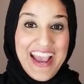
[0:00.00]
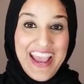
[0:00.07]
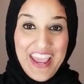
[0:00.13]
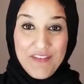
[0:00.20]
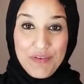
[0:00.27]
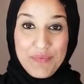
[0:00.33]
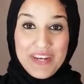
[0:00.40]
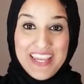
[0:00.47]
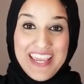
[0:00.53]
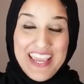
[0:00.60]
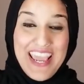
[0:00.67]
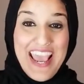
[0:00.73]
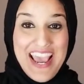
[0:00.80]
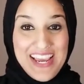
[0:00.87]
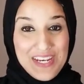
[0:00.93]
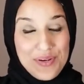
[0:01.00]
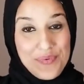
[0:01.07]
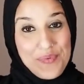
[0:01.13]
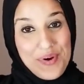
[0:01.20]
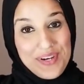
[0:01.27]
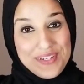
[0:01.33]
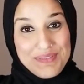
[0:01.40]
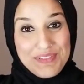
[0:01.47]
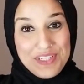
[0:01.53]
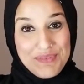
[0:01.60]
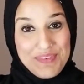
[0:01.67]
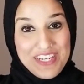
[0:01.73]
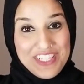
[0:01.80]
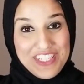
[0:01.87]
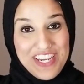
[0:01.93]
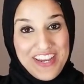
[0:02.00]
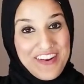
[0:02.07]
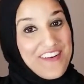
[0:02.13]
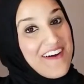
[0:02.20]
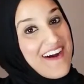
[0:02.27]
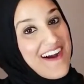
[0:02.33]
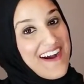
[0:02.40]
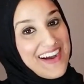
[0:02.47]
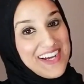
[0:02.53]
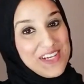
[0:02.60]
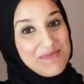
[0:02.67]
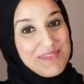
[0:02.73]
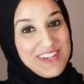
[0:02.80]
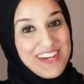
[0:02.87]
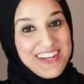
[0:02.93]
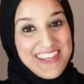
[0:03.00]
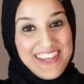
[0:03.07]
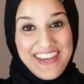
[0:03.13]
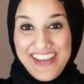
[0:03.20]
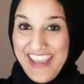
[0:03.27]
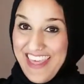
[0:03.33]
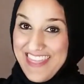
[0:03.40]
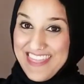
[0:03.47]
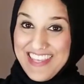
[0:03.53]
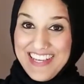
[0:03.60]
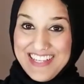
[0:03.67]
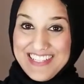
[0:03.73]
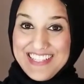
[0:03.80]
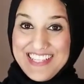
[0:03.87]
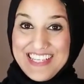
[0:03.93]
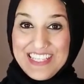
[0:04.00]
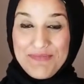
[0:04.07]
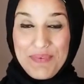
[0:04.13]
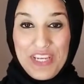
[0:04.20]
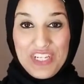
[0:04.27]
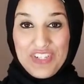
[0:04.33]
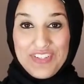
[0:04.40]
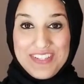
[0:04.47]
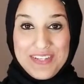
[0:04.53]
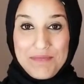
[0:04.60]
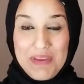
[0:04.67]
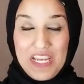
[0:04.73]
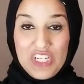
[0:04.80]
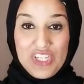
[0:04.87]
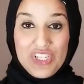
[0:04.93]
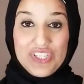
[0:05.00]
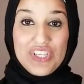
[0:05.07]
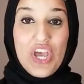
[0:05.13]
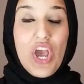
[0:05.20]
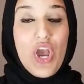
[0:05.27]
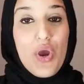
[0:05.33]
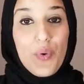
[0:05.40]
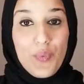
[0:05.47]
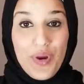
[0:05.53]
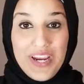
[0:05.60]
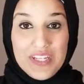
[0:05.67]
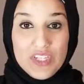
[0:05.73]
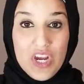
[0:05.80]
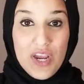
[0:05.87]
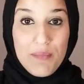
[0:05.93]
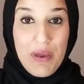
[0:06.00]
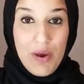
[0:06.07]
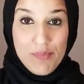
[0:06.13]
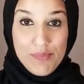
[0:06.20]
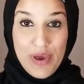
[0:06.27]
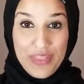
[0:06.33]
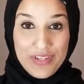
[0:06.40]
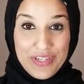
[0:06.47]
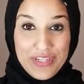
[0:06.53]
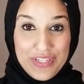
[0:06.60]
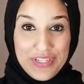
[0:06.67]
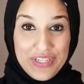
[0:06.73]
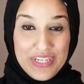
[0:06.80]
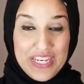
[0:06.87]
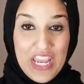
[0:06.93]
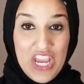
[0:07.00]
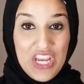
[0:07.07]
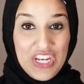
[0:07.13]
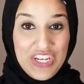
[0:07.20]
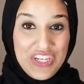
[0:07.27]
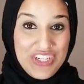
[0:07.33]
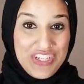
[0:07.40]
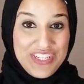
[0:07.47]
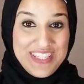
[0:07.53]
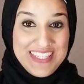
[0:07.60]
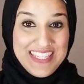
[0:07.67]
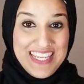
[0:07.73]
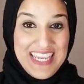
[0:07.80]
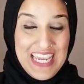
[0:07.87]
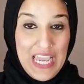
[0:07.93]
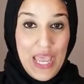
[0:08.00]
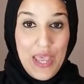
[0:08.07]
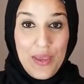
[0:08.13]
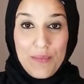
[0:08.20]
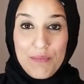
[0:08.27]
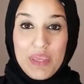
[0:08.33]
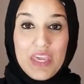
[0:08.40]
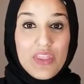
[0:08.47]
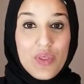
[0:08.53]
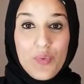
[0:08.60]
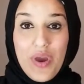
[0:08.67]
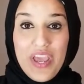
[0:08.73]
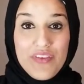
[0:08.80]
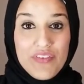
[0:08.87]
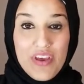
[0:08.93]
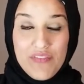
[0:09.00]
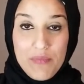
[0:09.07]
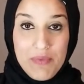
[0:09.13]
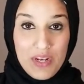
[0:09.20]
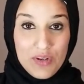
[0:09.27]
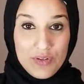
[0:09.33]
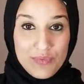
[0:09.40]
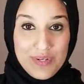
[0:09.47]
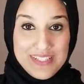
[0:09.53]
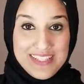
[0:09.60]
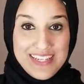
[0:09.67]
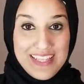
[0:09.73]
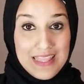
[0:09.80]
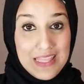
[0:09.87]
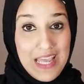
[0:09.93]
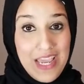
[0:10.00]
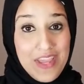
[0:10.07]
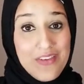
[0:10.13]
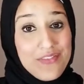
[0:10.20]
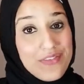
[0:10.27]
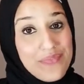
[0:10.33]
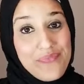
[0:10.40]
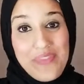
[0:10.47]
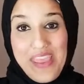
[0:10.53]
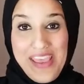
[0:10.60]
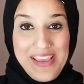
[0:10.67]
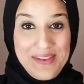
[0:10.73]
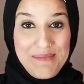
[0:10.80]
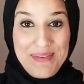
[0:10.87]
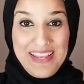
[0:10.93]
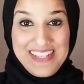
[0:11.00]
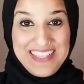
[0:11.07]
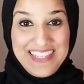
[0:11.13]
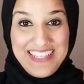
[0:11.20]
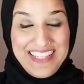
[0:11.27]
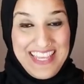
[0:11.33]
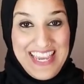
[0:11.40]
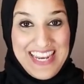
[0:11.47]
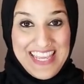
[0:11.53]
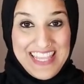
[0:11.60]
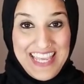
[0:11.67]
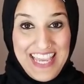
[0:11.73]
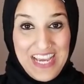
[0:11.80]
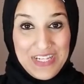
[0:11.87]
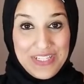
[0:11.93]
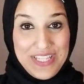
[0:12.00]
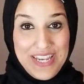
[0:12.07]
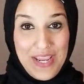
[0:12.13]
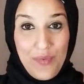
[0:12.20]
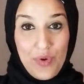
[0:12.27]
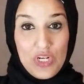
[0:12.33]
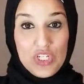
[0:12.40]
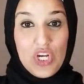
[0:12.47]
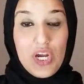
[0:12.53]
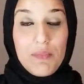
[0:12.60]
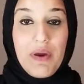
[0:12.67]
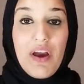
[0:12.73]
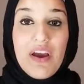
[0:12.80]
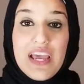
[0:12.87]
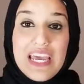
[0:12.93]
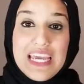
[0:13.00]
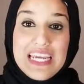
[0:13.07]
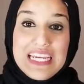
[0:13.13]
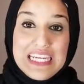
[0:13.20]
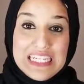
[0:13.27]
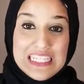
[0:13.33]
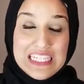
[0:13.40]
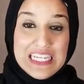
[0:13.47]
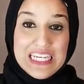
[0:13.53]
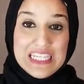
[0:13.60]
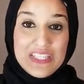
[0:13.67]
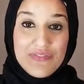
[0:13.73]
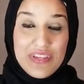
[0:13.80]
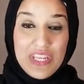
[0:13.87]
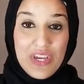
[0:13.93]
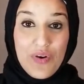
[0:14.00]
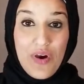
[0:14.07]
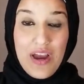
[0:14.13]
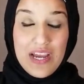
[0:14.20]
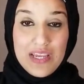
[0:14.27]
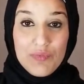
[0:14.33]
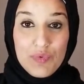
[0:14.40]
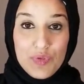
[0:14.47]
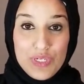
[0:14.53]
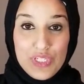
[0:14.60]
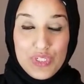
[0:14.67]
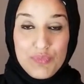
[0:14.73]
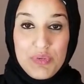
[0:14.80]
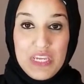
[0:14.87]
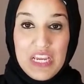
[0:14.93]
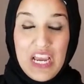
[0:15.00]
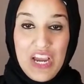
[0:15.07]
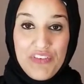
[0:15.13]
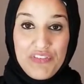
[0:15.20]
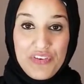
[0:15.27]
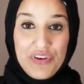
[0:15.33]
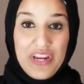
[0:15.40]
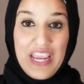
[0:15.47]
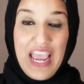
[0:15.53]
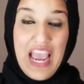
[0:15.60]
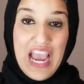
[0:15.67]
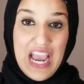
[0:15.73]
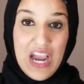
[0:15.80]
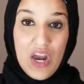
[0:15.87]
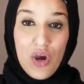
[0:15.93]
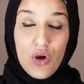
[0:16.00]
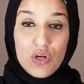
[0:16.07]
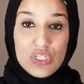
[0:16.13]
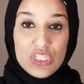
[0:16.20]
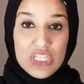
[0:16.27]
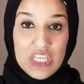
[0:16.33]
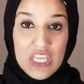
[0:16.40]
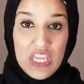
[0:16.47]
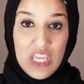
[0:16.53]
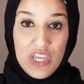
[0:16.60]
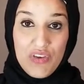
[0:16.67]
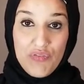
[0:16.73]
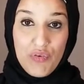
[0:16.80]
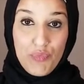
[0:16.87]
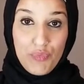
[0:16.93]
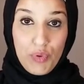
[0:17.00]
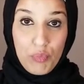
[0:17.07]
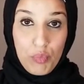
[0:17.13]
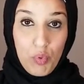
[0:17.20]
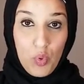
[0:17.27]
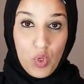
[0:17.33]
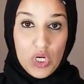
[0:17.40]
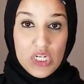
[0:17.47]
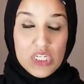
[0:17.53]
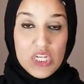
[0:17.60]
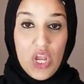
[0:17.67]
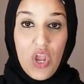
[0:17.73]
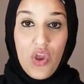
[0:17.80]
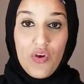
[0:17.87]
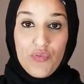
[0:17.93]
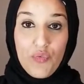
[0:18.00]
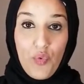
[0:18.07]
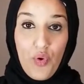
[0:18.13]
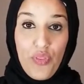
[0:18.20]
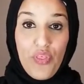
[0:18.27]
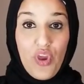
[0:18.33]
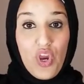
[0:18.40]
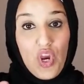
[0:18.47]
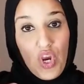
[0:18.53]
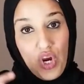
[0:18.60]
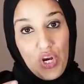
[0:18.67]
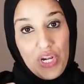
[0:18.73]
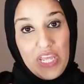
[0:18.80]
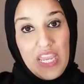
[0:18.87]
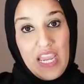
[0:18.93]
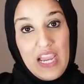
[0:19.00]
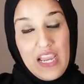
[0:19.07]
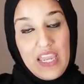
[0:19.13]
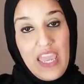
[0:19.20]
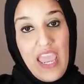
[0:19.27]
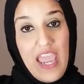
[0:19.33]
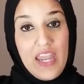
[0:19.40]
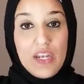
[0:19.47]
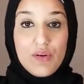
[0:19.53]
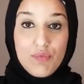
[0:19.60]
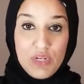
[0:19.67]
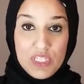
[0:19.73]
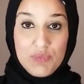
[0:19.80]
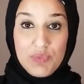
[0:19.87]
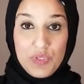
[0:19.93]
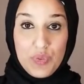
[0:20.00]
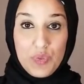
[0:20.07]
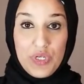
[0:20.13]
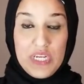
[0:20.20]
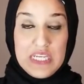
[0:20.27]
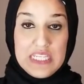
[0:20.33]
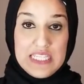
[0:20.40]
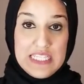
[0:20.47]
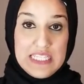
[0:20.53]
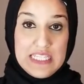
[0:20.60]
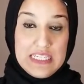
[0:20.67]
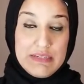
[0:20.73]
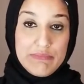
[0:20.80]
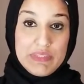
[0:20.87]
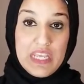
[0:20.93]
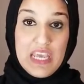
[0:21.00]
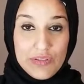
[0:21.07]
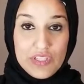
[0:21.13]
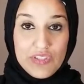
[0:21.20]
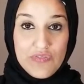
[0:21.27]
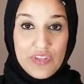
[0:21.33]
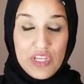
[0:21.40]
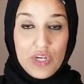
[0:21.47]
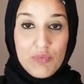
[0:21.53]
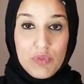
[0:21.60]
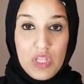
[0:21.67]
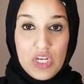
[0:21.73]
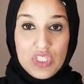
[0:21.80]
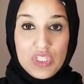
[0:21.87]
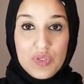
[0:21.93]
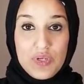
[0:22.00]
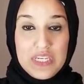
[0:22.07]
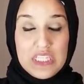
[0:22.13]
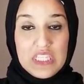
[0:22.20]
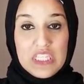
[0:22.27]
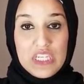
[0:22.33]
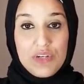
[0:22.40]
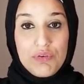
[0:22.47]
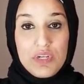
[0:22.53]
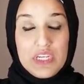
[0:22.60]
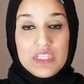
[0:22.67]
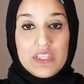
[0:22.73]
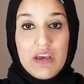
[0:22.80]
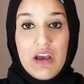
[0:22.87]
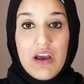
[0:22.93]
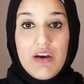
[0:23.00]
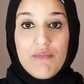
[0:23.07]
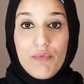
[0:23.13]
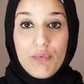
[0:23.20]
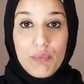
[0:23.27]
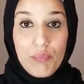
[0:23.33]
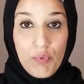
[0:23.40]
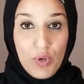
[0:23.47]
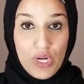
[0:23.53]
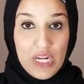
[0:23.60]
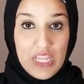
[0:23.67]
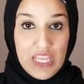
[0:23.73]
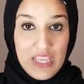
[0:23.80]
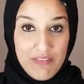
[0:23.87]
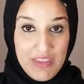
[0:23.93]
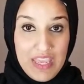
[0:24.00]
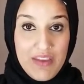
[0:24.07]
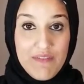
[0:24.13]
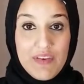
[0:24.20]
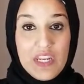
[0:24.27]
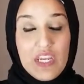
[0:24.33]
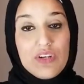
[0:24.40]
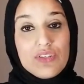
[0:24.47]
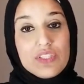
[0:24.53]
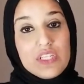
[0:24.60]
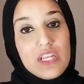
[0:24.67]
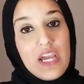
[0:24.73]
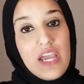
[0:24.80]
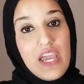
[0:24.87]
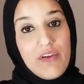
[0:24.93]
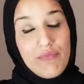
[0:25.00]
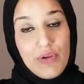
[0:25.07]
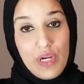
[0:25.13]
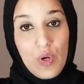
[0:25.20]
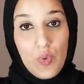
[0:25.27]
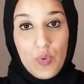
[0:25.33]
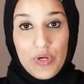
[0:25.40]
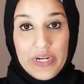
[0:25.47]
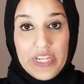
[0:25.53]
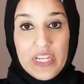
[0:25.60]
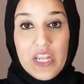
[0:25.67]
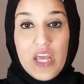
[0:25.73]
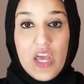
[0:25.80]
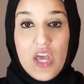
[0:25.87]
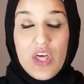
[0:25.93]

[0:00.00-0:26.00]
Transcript: Hey everybody, and welcome to my channel. I'm Nadia, and this is Patience and Patience, where I talk about motherhood, nursing, being the wife of a medical resident life, and basically anything else that I want to talk about. In today's video, I am going to be covering how to give report for the cardiac and respiratory systems. So this video belongs to a series of report giving videos that I have recorded,